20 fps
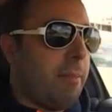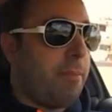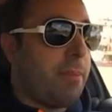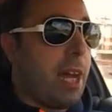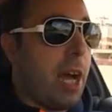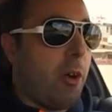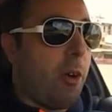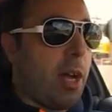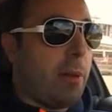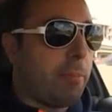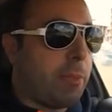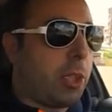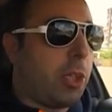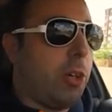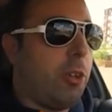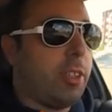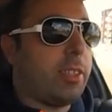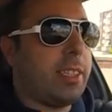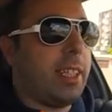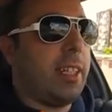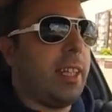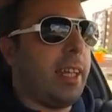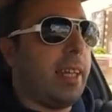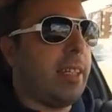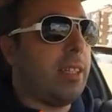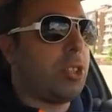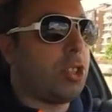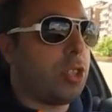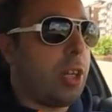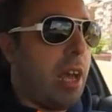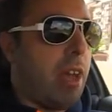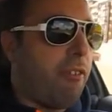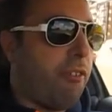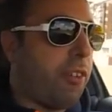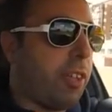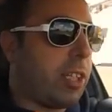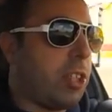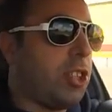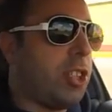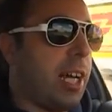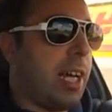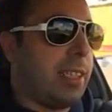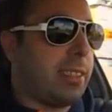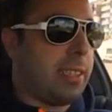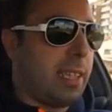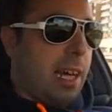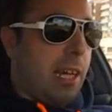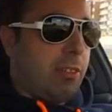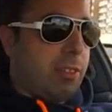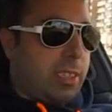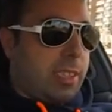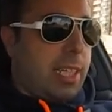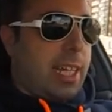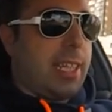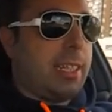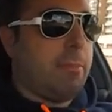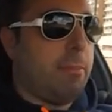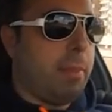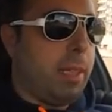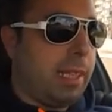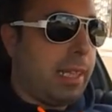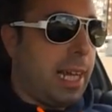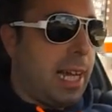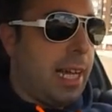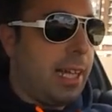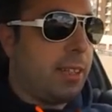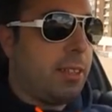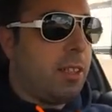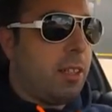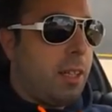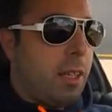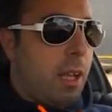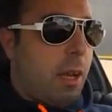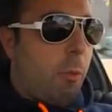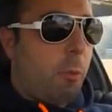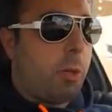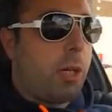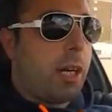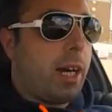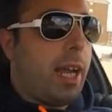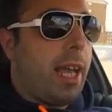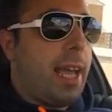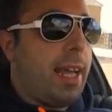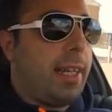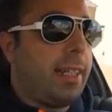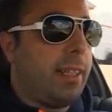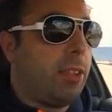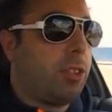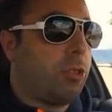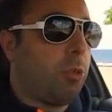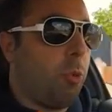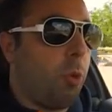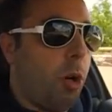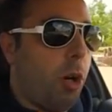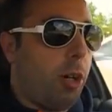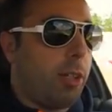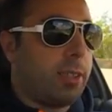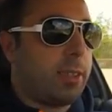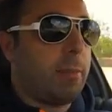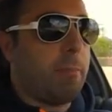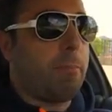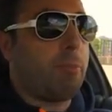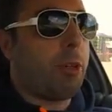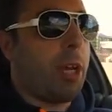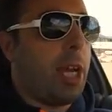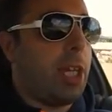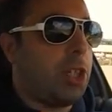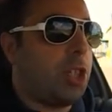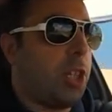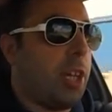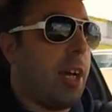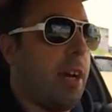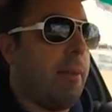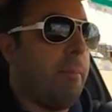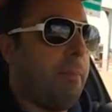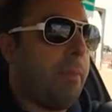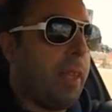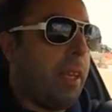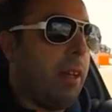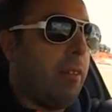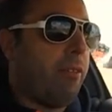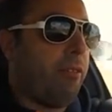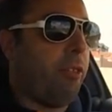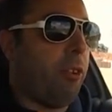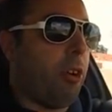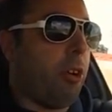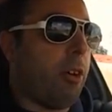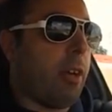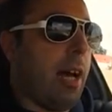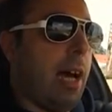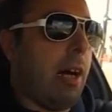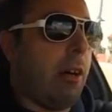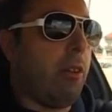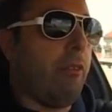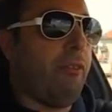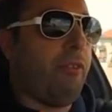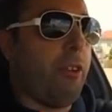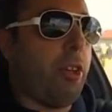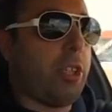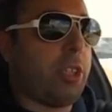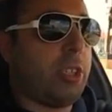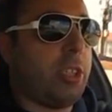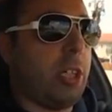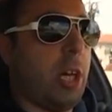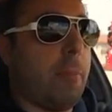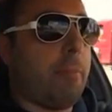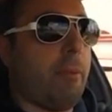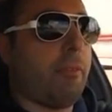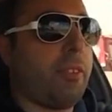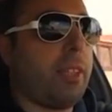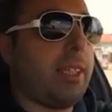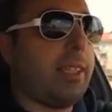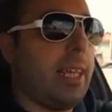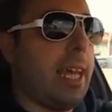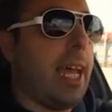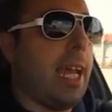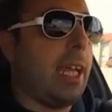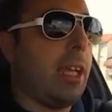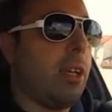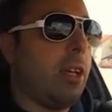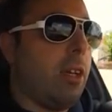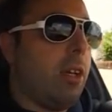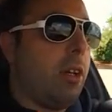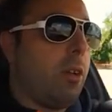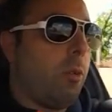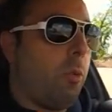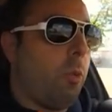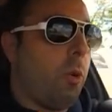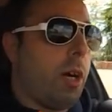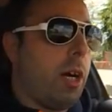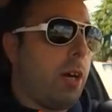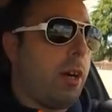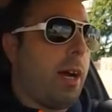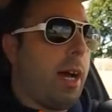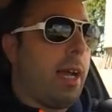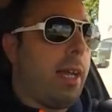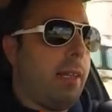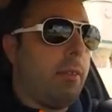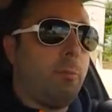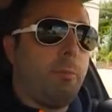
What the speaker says: Now I'm cruising in traffic just outside Milan. We are heading towards Brescia for our first stop of the day, where I'll